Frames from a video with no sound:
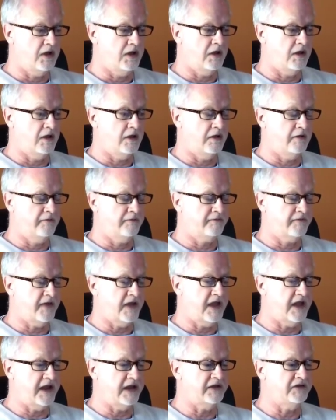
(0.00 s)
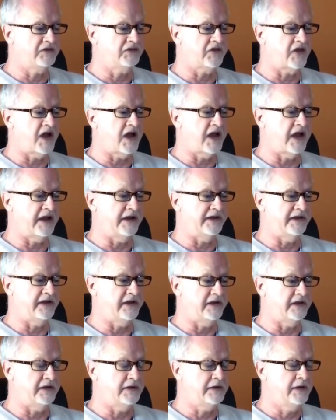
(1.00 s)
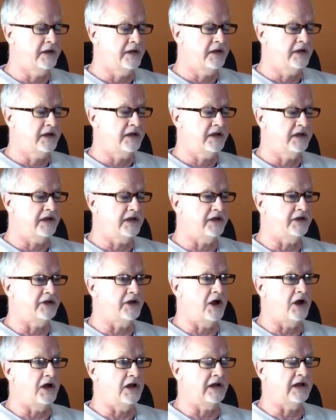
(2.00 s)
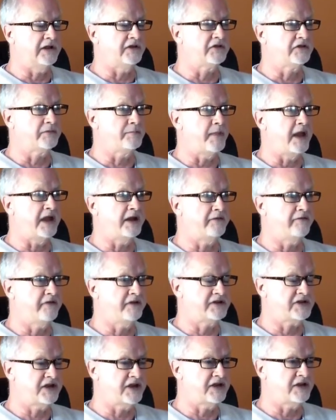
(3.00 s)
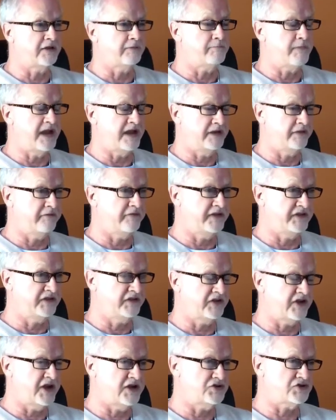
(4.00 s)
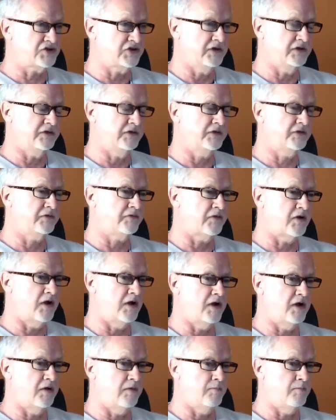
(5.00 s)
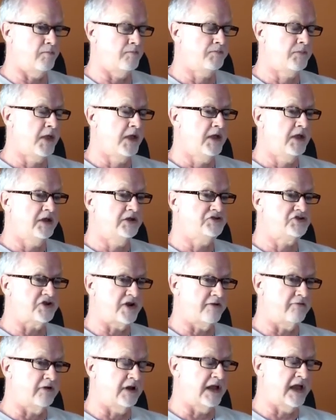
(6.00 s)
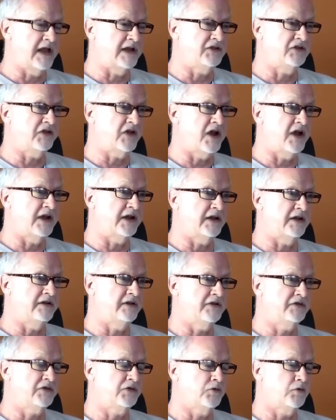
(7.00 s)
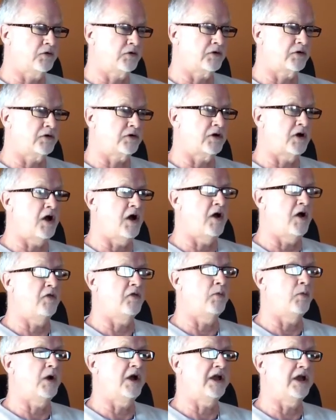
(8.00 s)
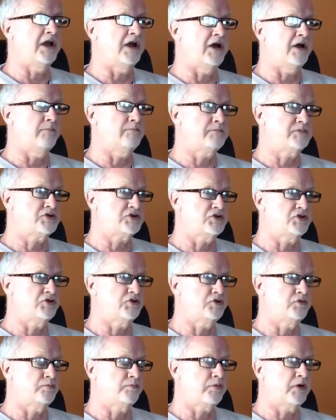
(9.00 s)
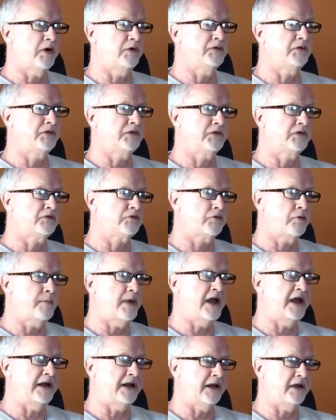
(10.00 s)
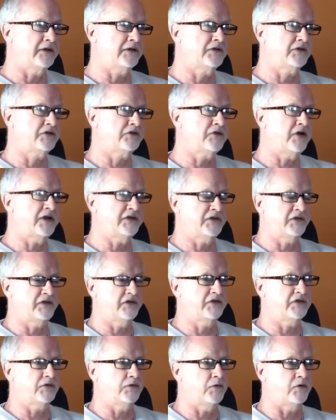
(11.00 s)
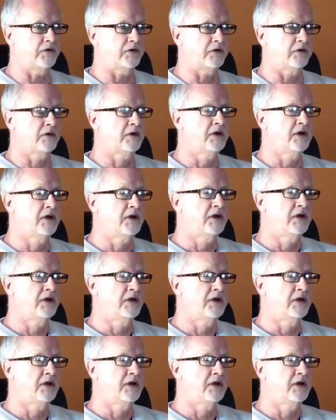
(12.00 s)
of anxiety in all its manifestations from general anxiety disorder all the way up to post-traumatic stress disorder,